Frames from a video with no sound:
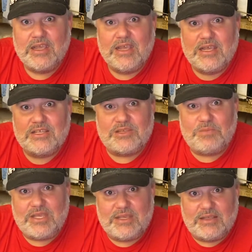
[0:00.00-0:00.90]
is to
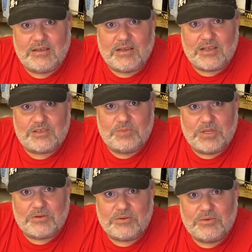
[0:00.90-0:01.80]
be in the
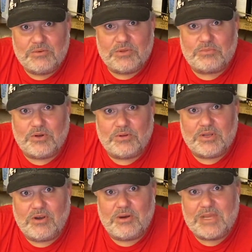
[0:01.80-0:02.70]
hospital with a
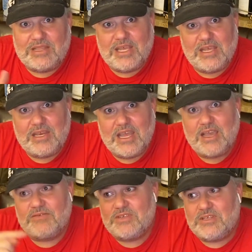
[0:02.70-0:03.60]
broken arm and then
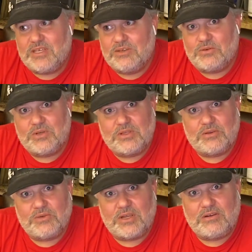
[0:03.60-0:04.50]
having to deal with
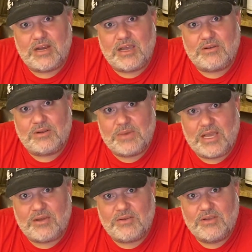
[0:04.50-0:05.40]
it while you're out and
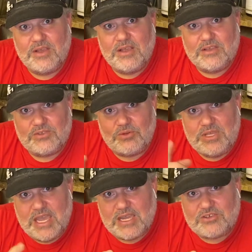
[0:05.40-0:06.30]
about. So
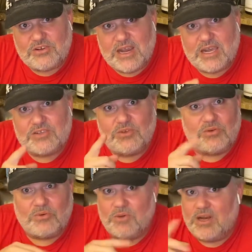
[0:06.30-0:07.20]
yak tracks,
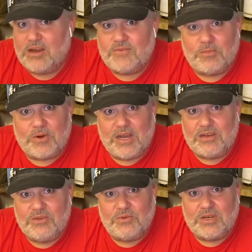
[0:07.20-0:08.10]
or whatever brand
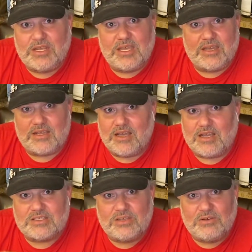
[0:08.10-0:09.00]
you want to get,
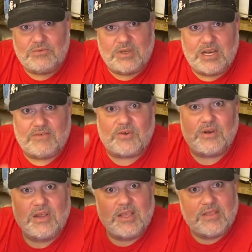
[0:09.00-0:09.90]
Costco,
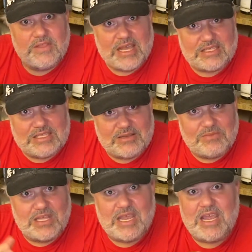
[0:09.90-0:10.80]
whatever, that's something
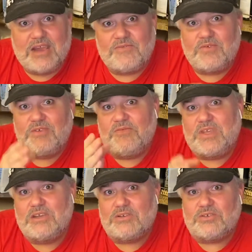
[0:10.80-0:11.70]
that every
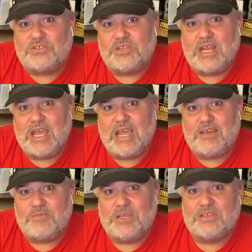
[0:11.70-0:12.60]
vehicle should
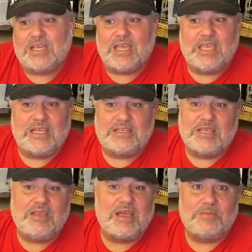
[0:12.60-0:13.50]
have, because I can't tell
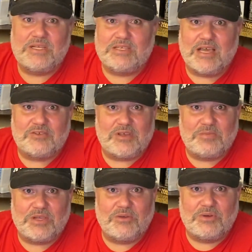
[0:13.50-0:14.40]
you how many times I've
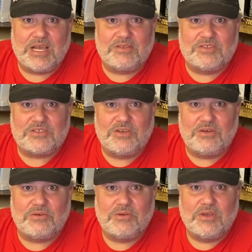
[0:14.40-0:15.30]
been going out in the snow